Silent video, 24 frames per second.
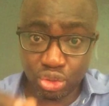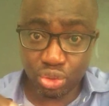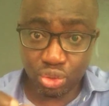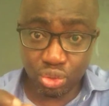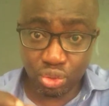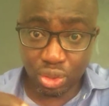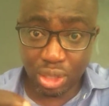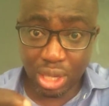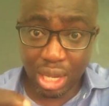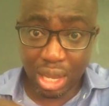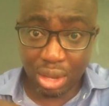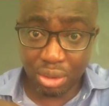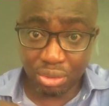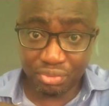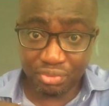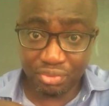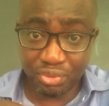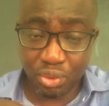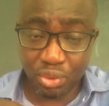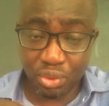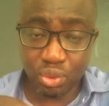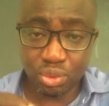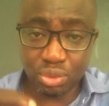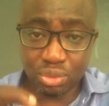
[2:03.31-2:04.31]
should look out
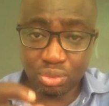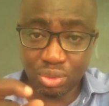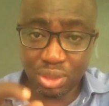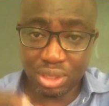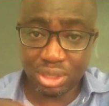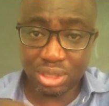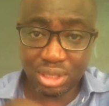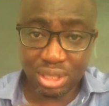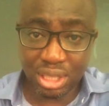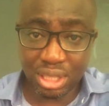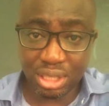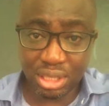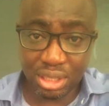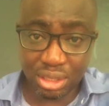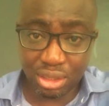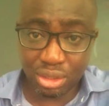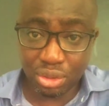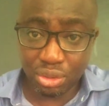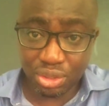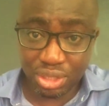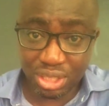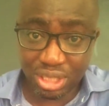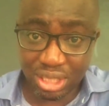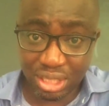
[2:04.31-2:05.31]
for when sending
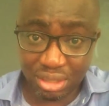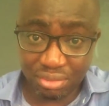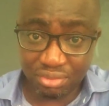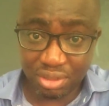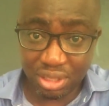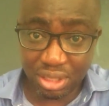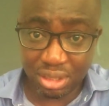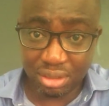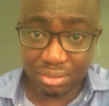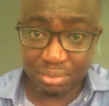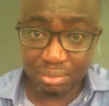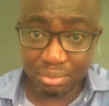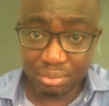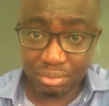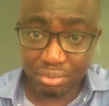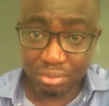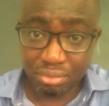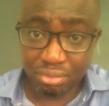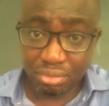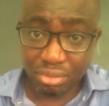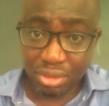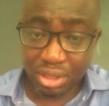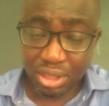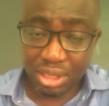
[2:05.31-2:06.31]
your CV.
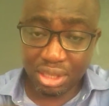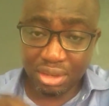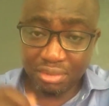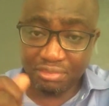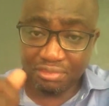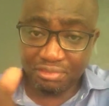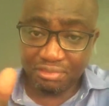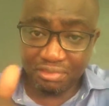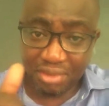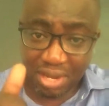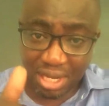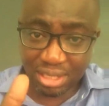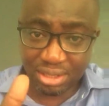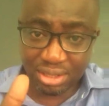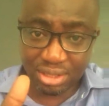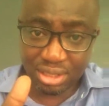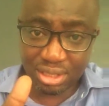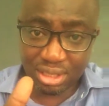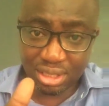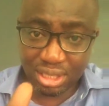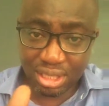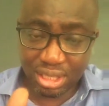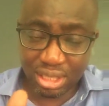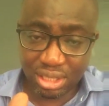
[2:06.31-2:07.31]
The
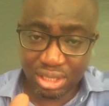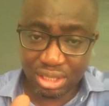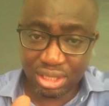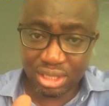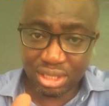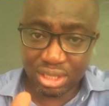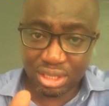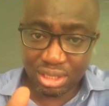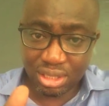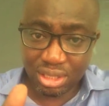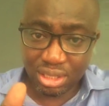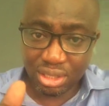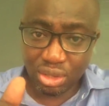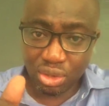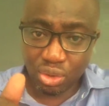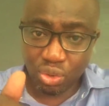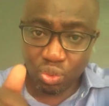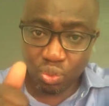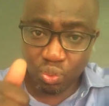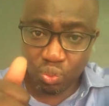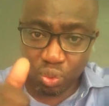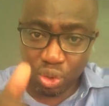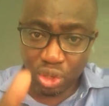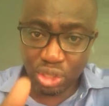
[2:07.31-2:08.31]
first is
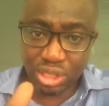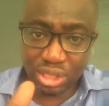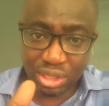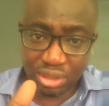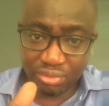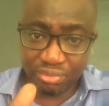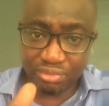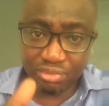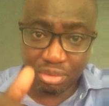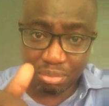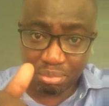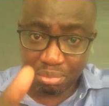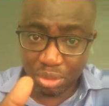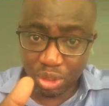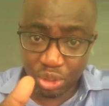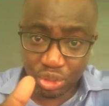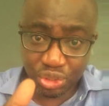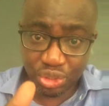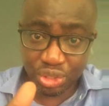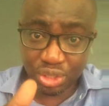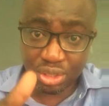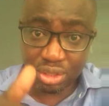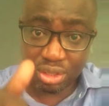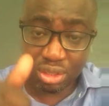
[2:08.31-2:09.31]
what
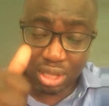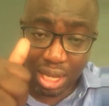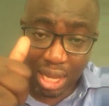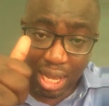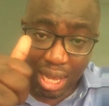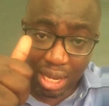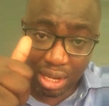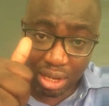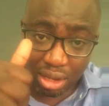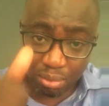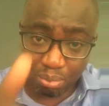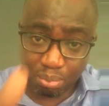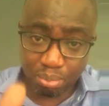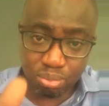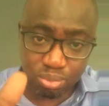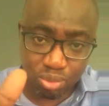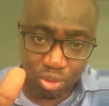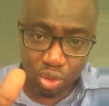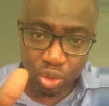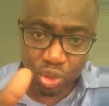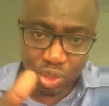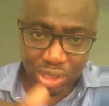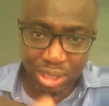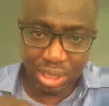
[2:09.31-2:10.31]
information are
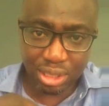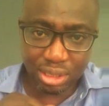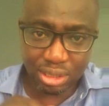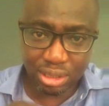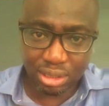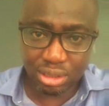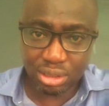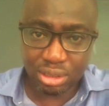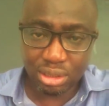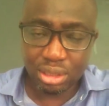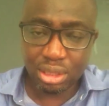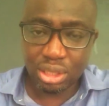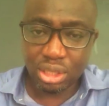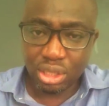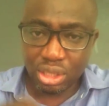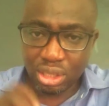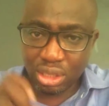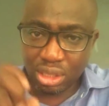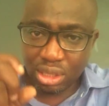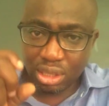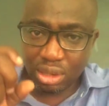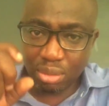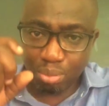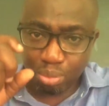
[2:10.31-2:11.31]
important.
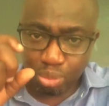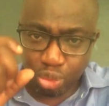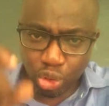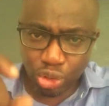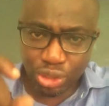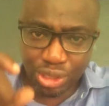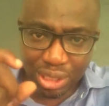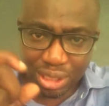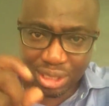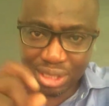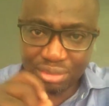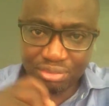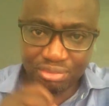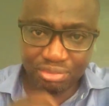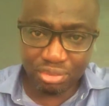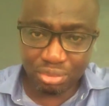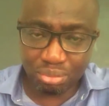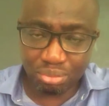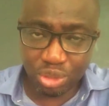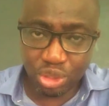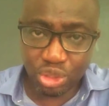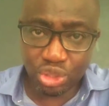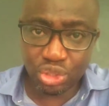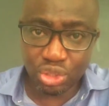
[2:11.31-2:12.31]
Important
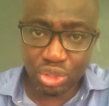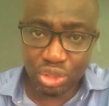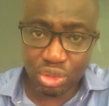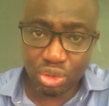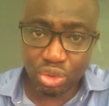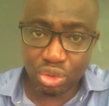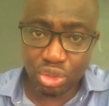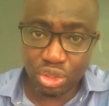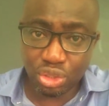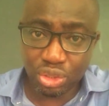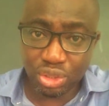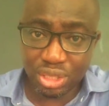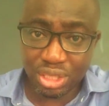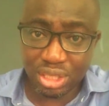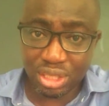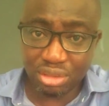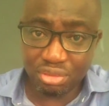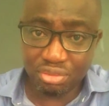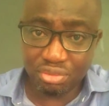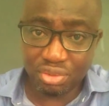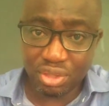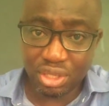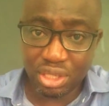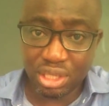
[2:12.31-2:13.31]
information on your
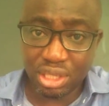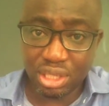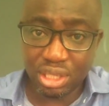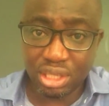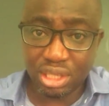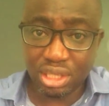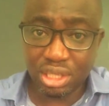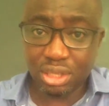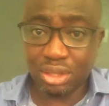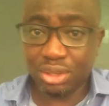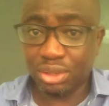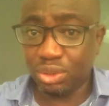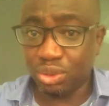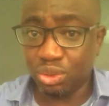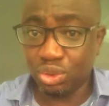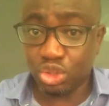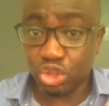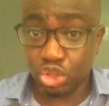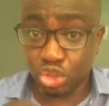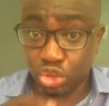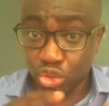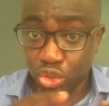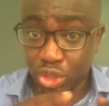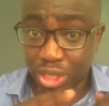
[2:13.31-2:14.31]
CV
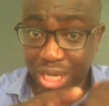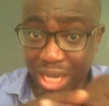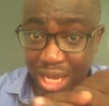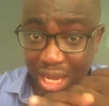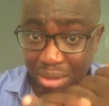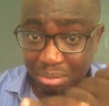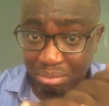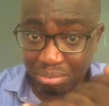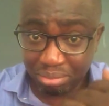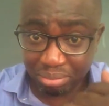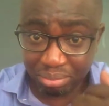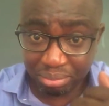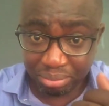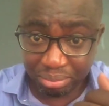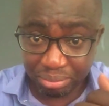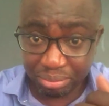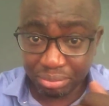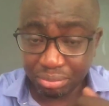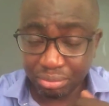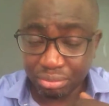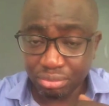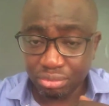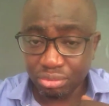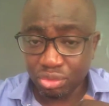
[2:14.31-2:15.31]
includes your
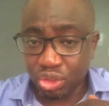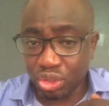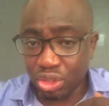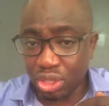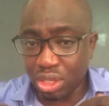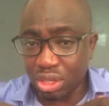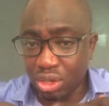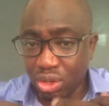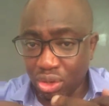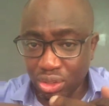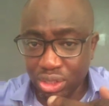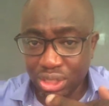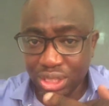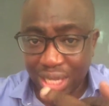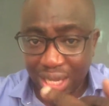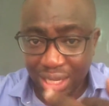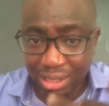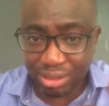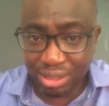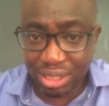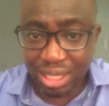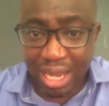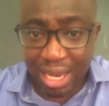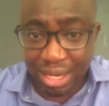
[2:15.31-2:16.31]
name, your
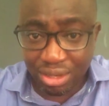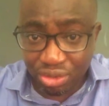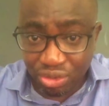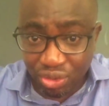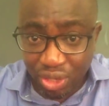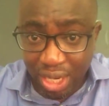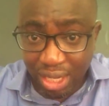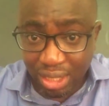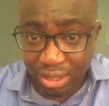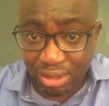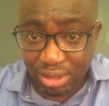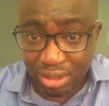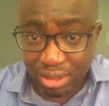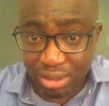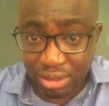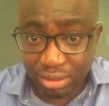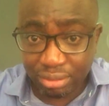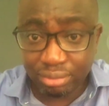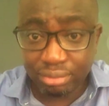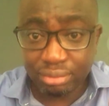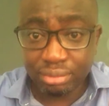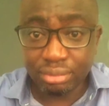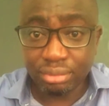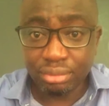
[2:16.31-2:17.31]
contact address,